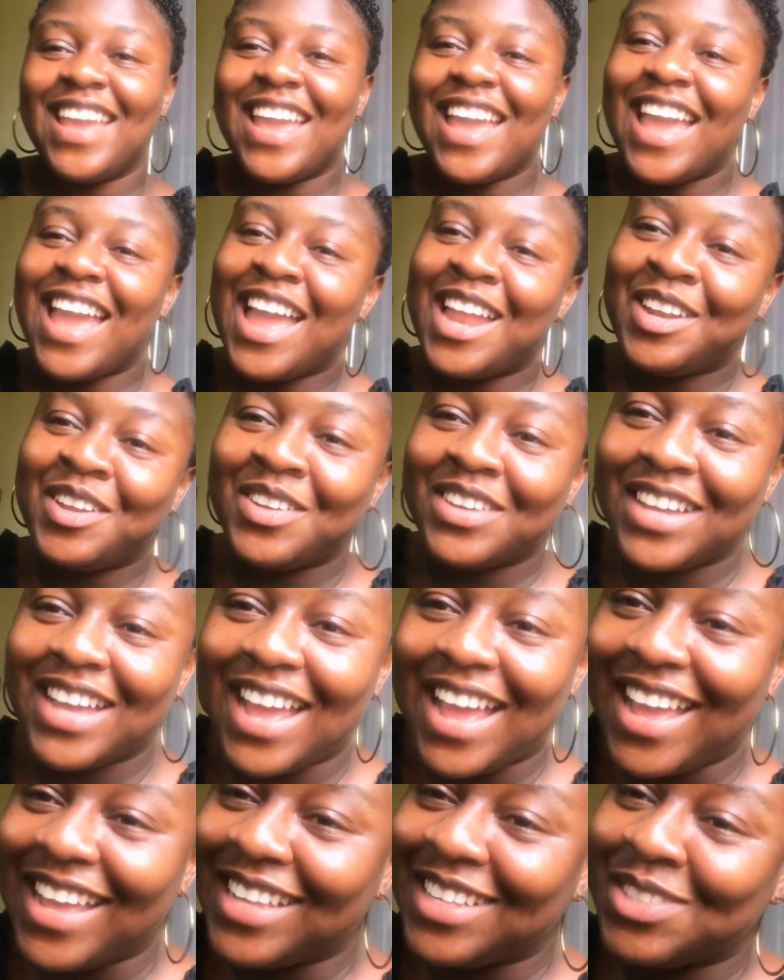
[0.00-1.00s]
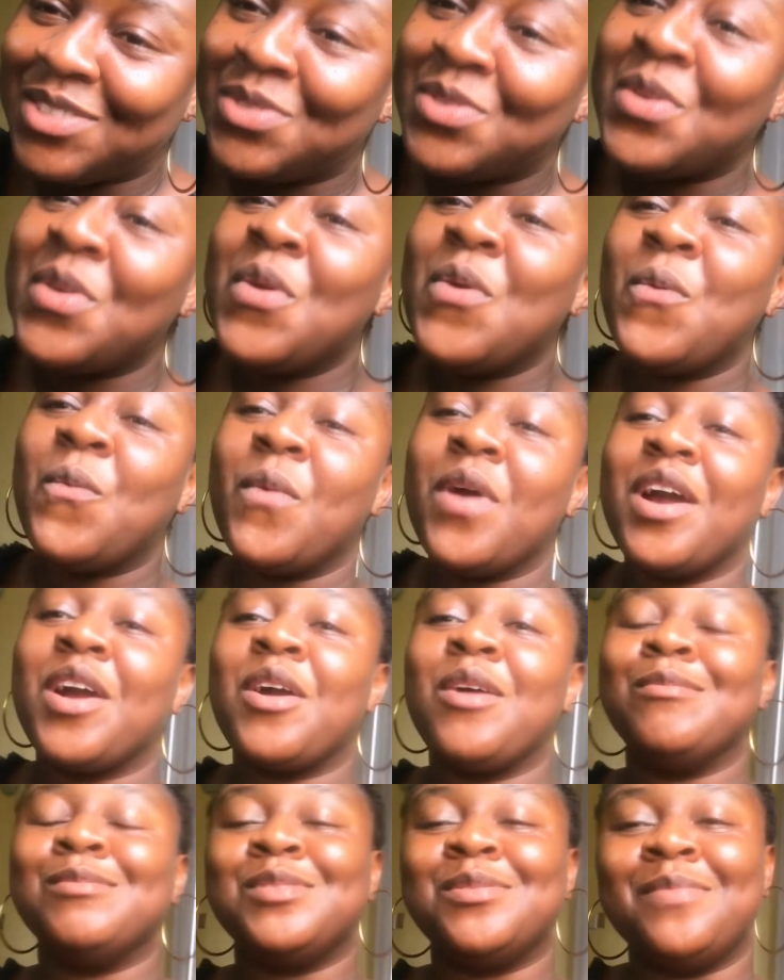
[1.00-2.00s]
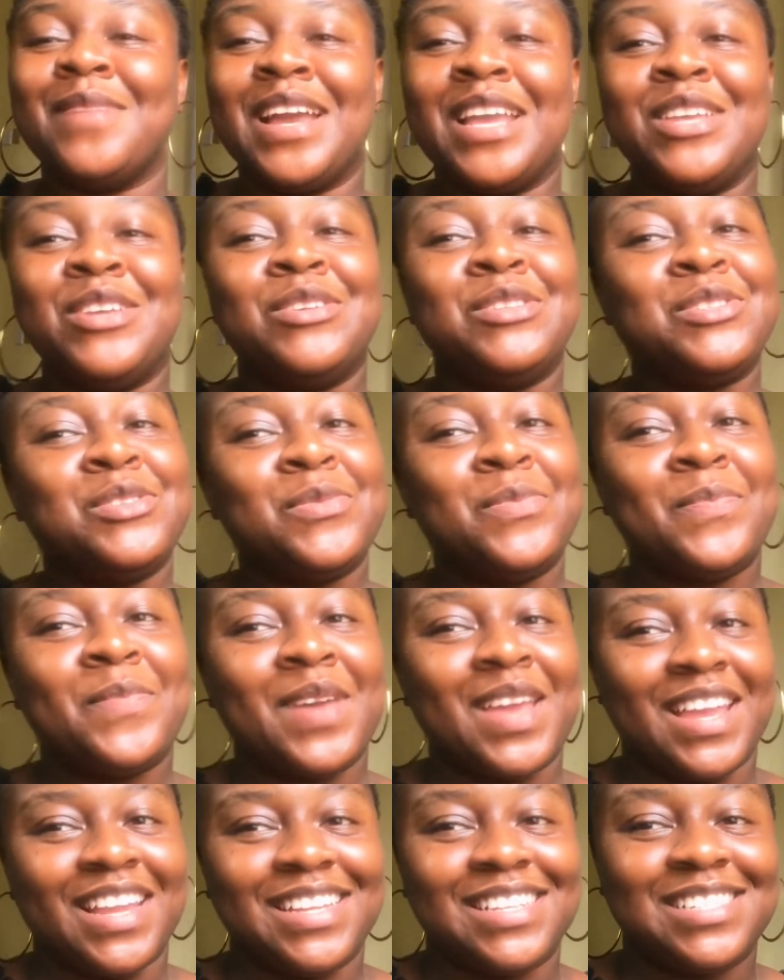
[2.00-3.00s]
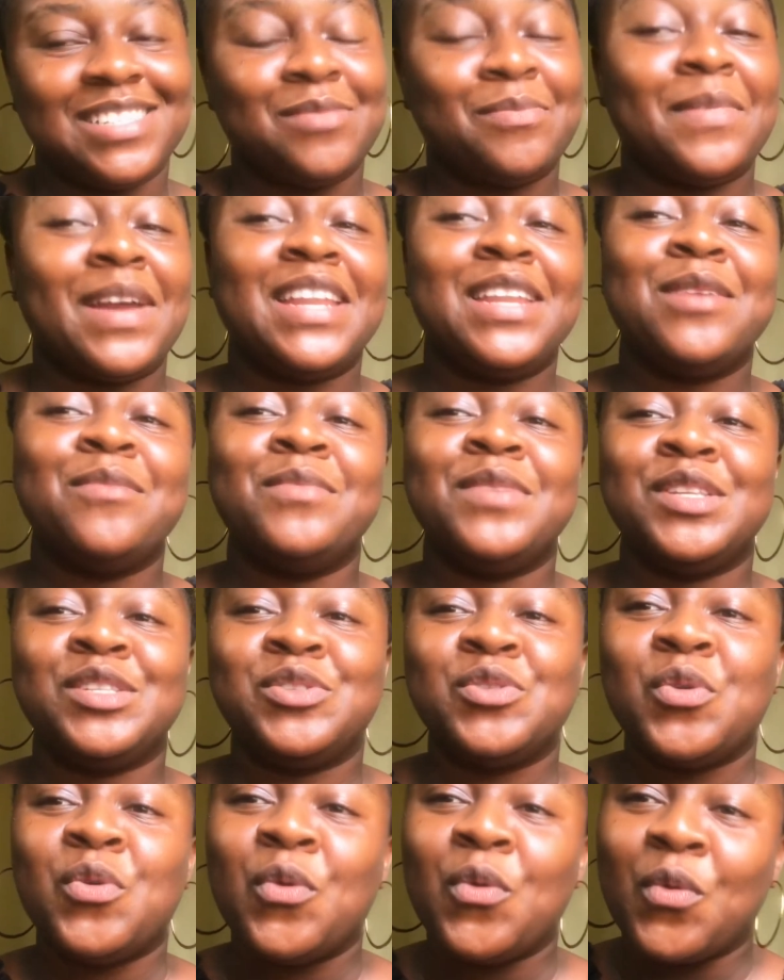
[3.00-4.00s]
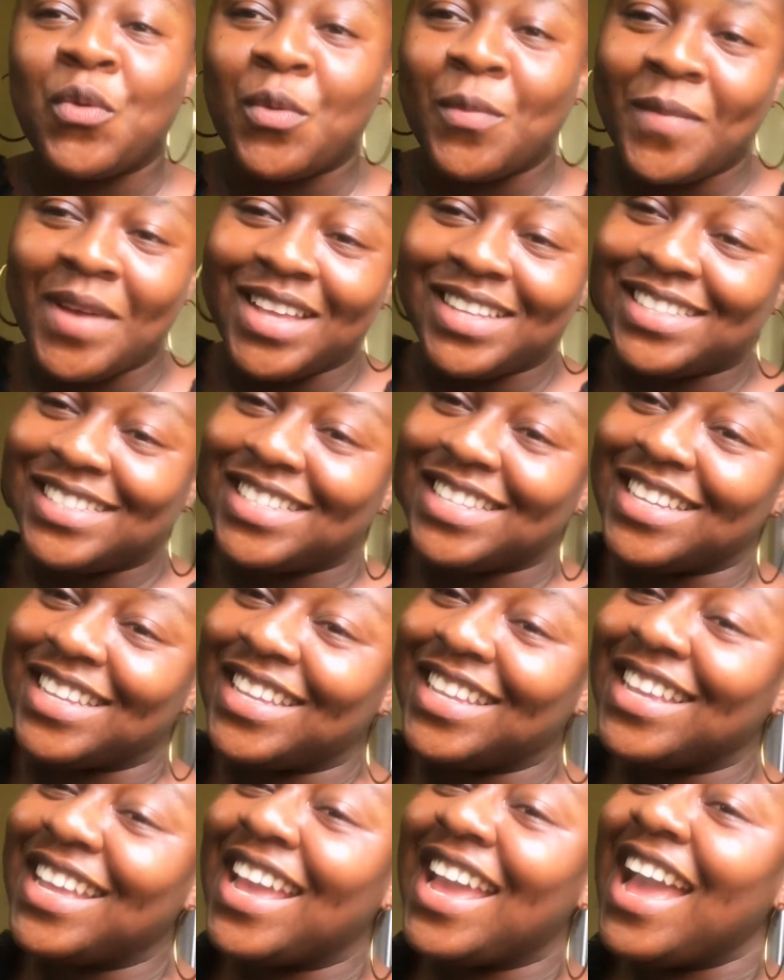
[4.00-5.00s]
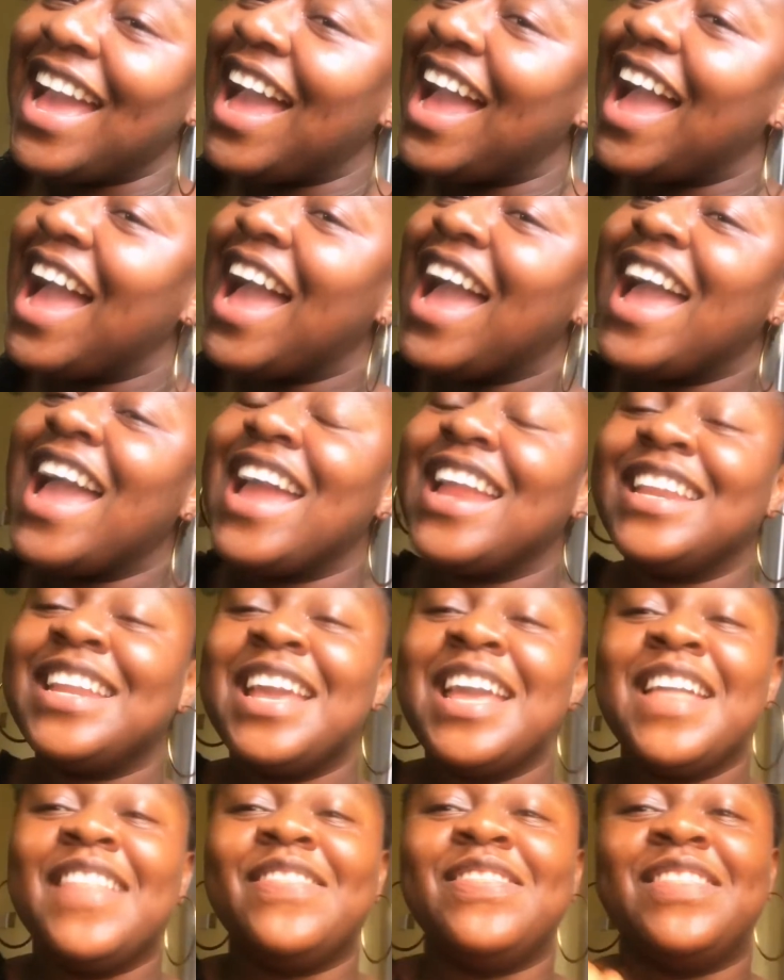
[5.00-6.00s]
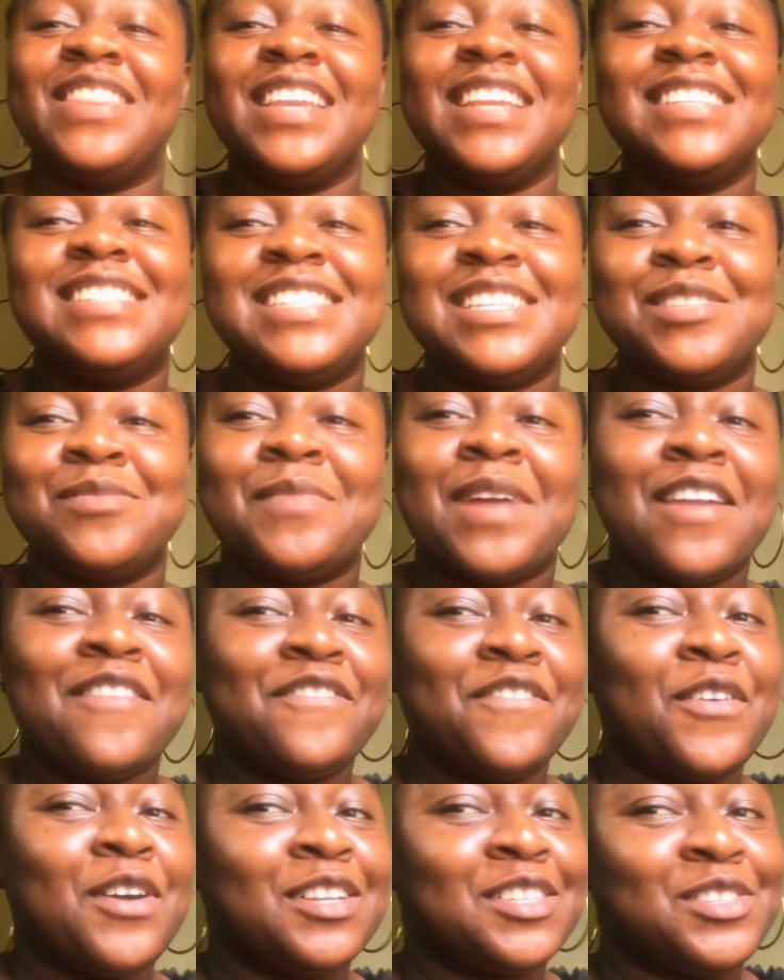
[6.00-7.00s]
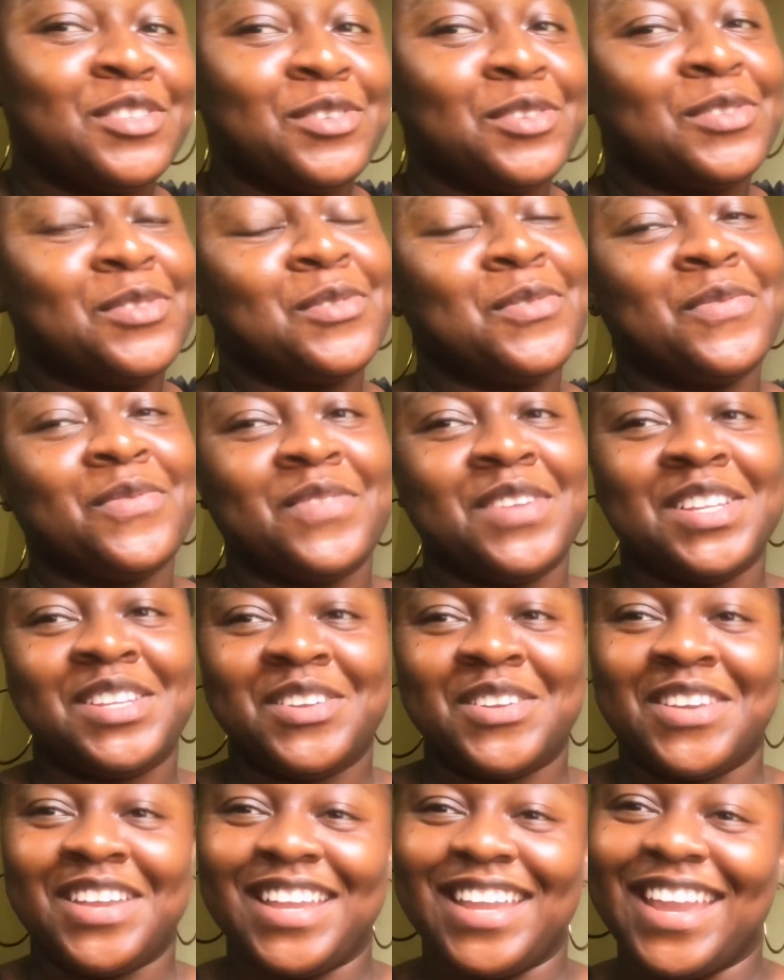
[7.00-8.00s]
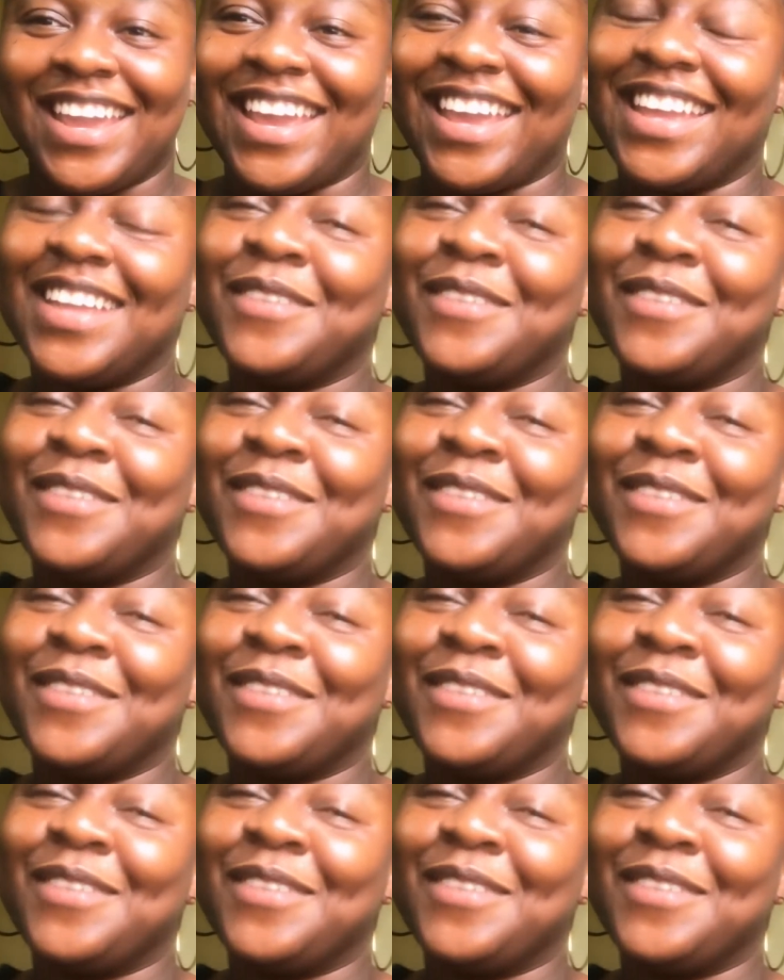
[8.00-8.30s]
Hello guys, welcome to my YouTube page. My name is Ugwu and this is my first YouTube video here.